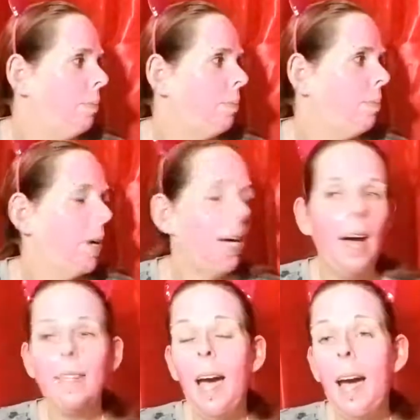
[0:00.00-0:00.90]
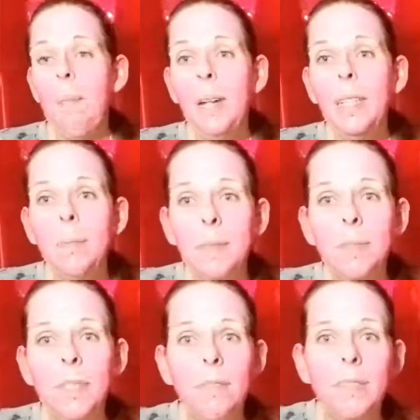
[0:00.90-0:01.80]
But yeah, I picked up some
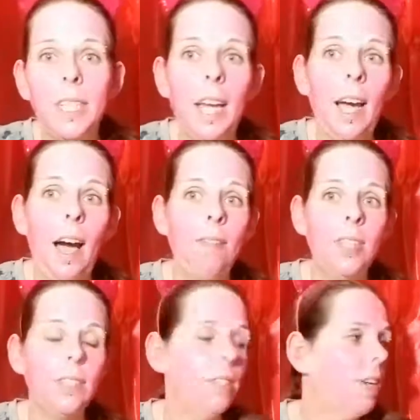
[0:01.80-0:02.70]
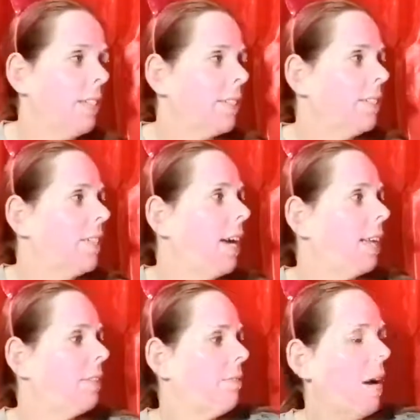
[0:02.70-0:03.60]
stuff today. Obviously, you guys can see I got
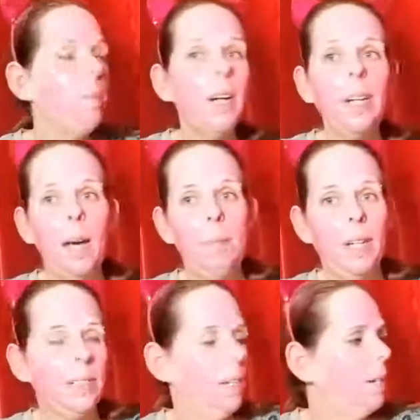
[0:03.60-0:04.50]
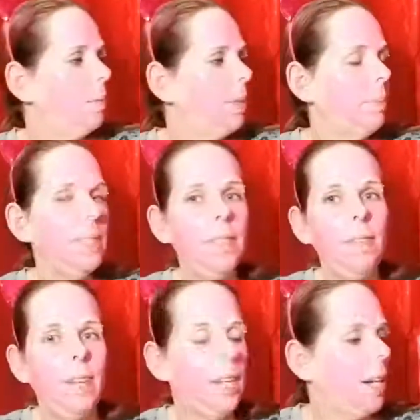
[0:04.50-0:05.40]
the fabric. I picked up, let me see
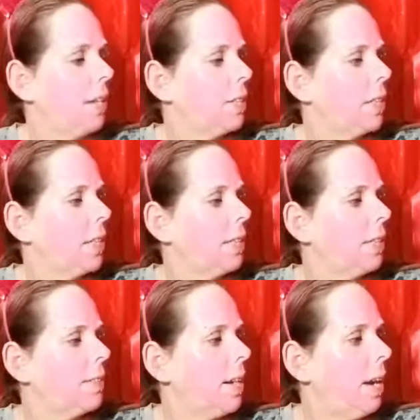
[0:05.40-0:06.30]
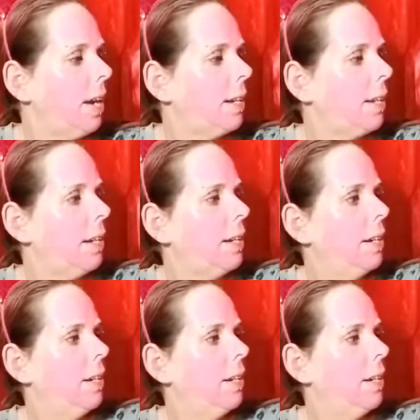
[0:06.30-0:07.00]
if I can actually get this guy out of here.